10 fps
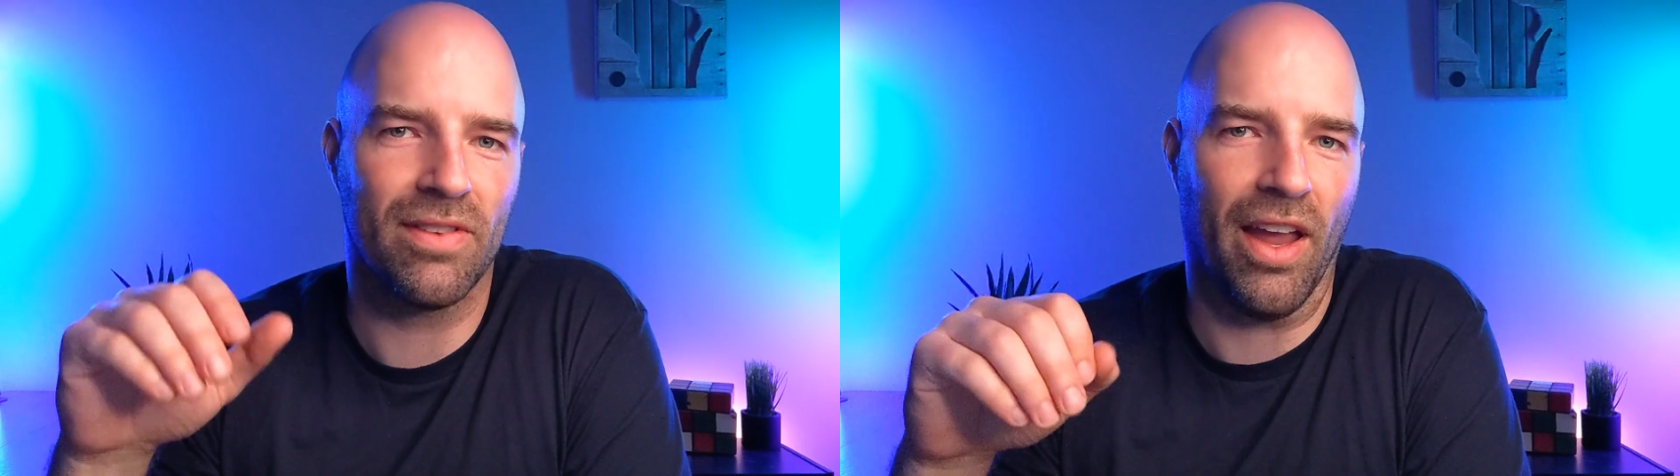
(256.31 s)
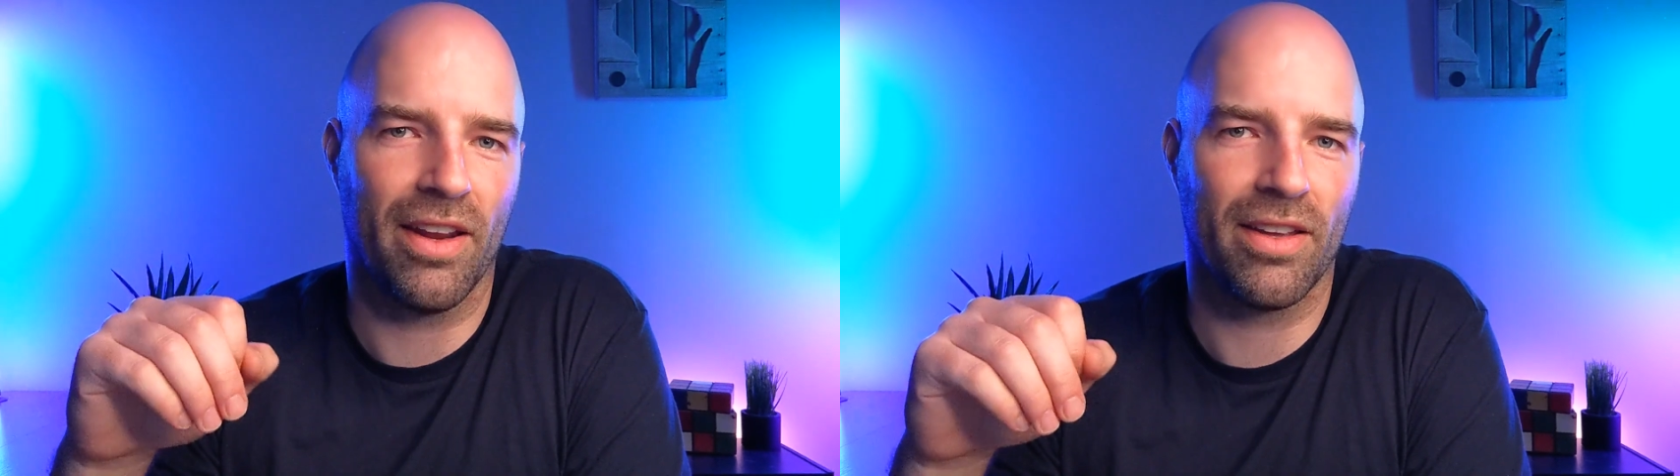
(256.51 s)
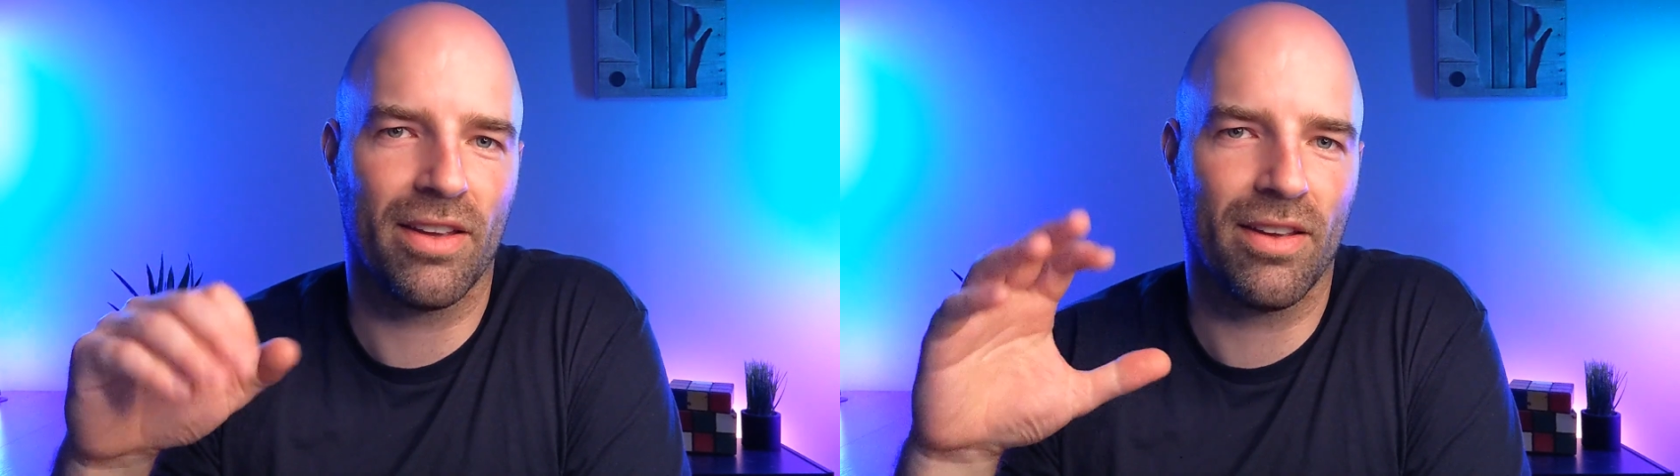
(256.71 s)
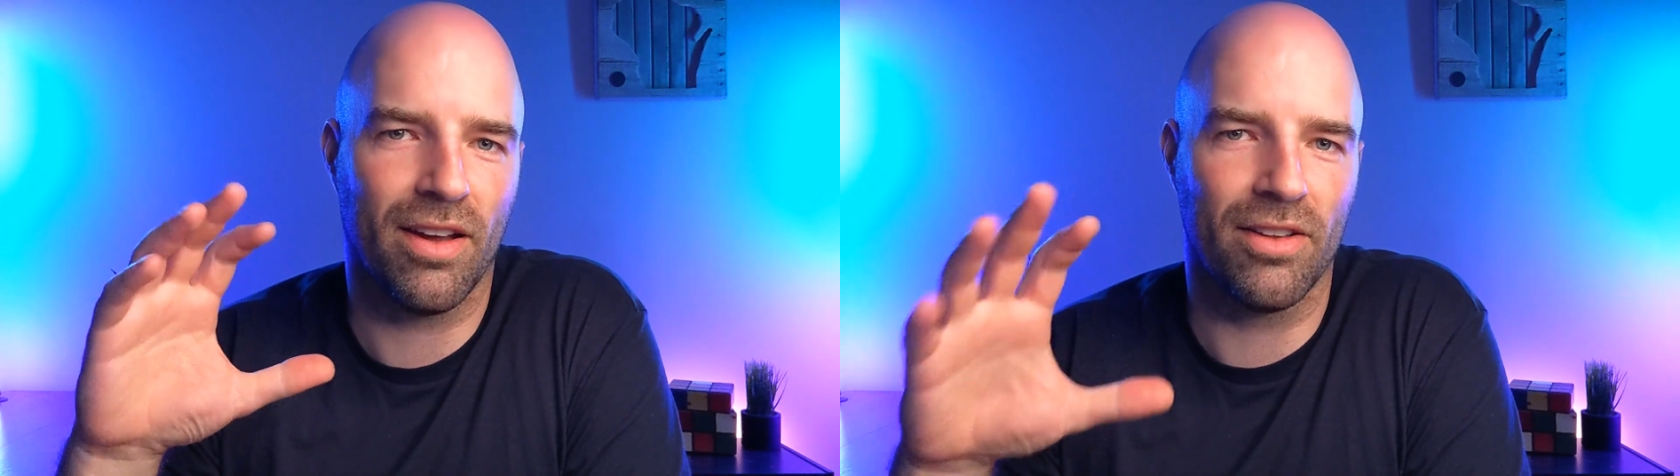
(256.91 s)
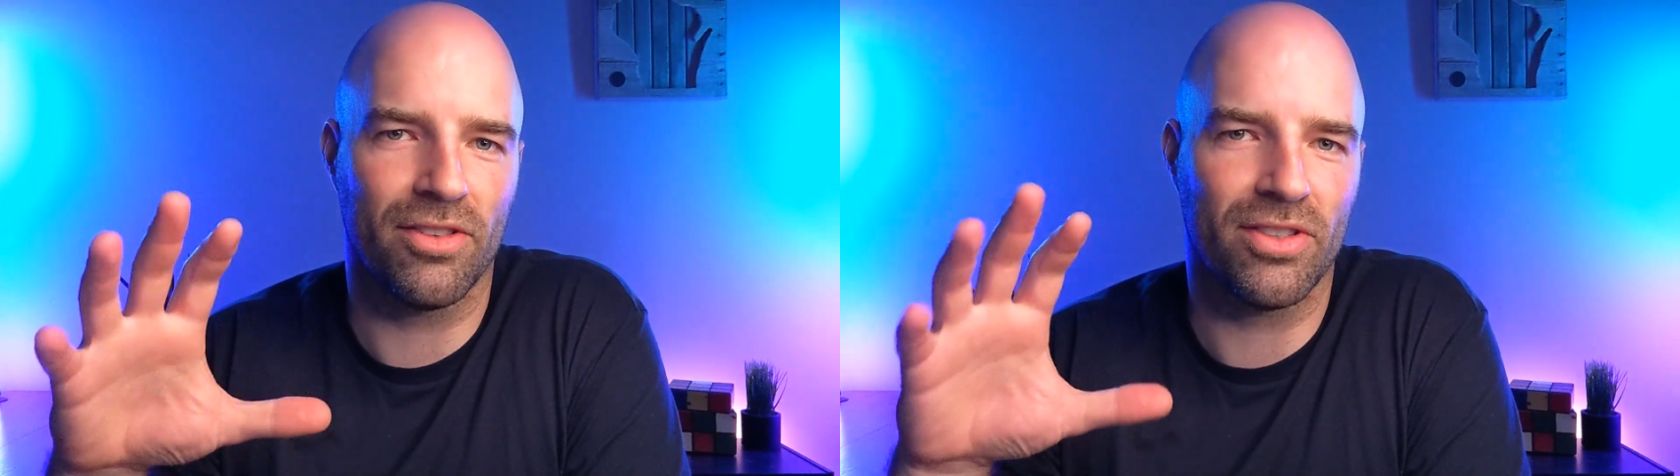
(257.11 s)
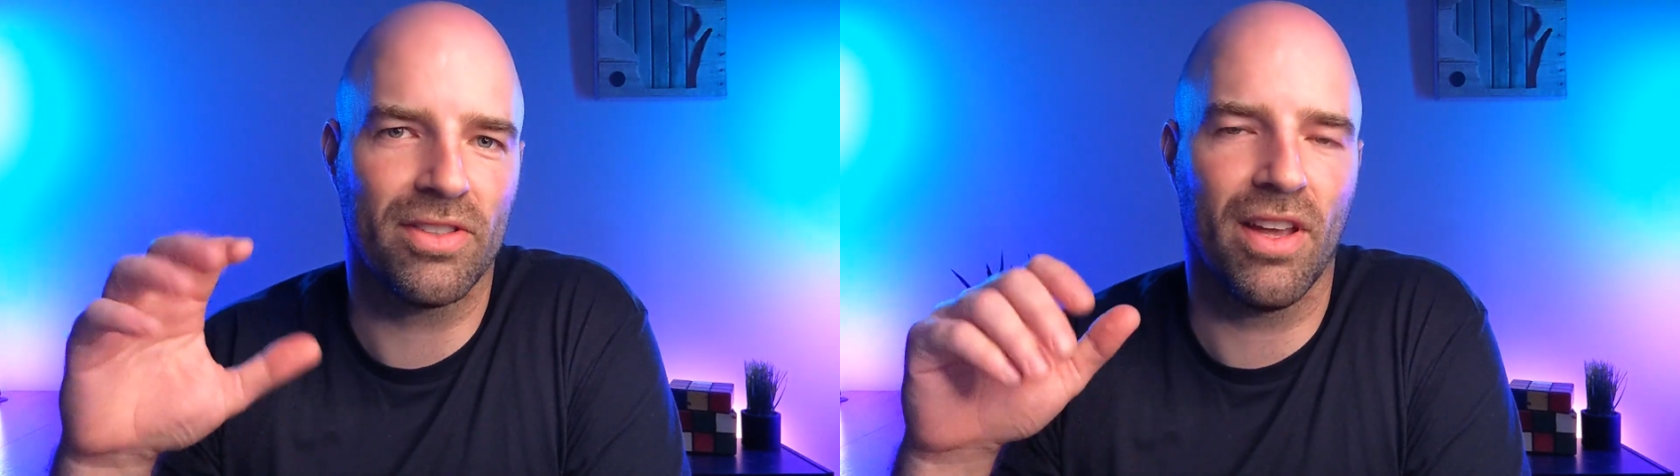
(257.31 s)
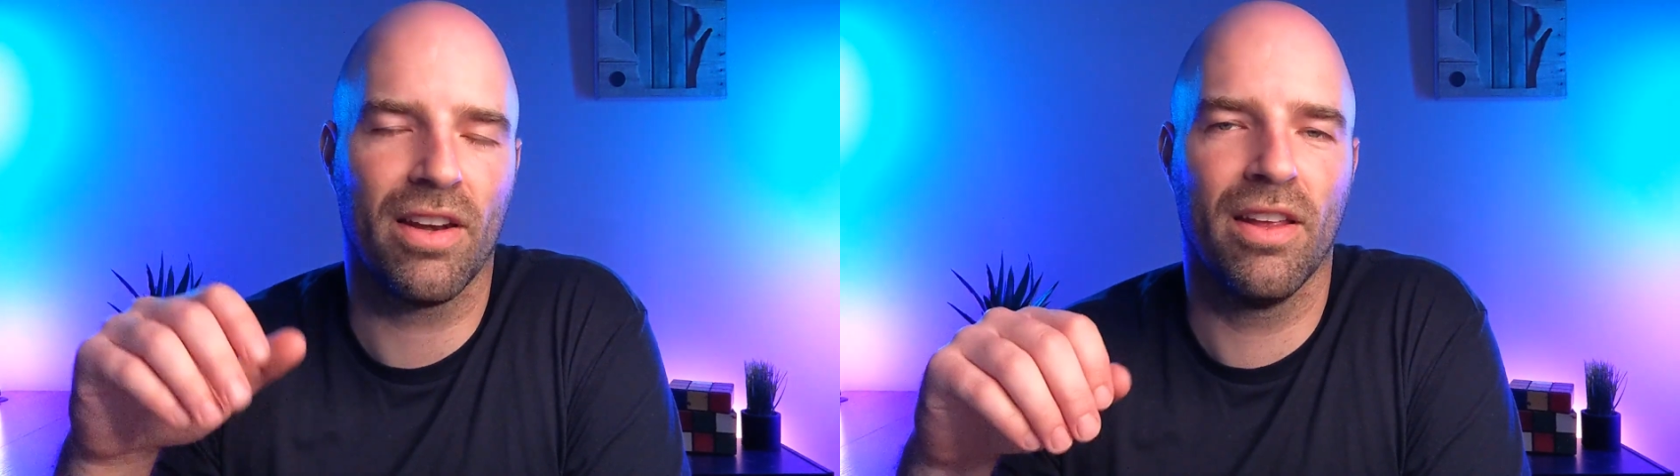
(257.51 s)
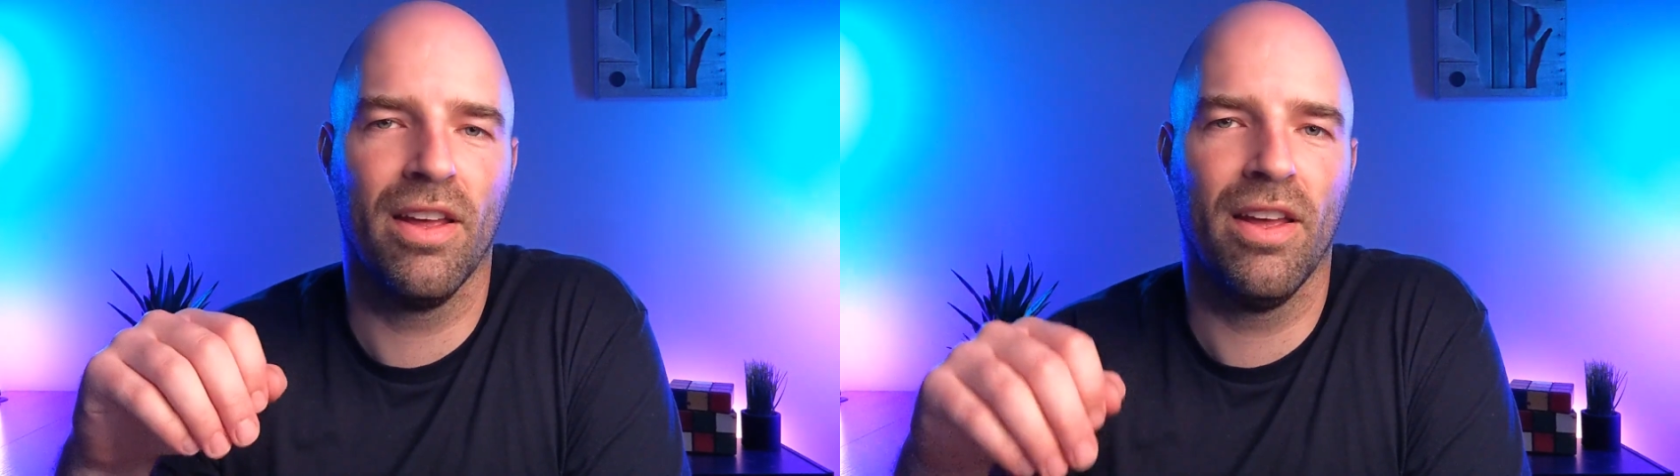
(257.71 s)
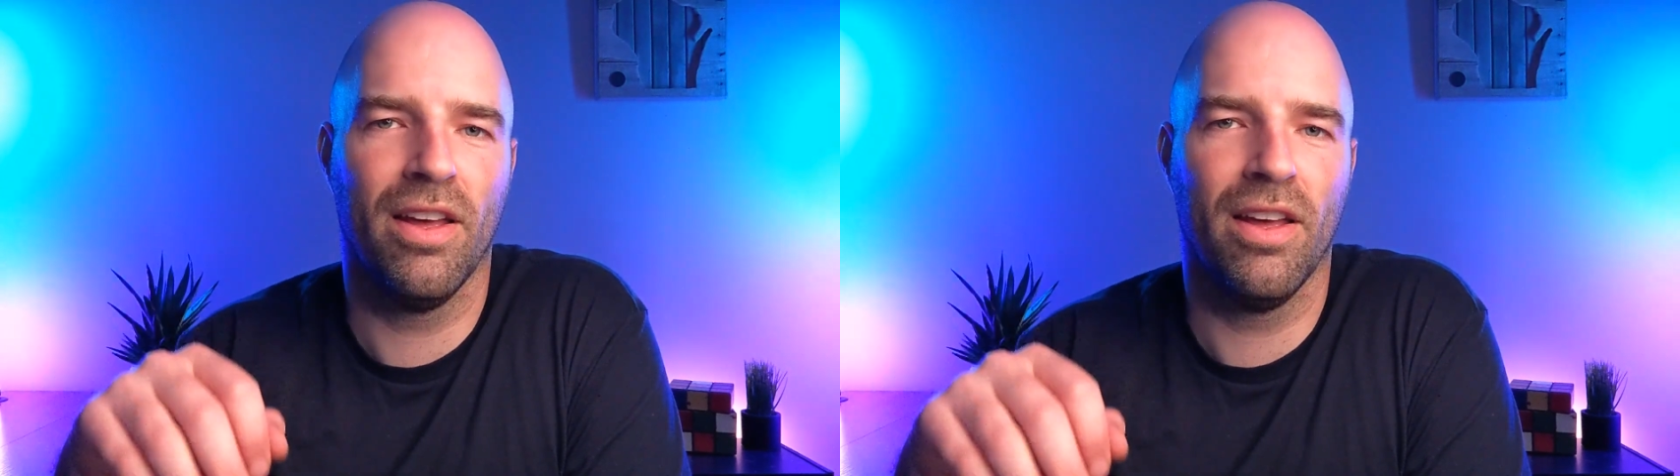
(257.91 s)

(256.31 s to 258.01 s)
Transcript: static color set.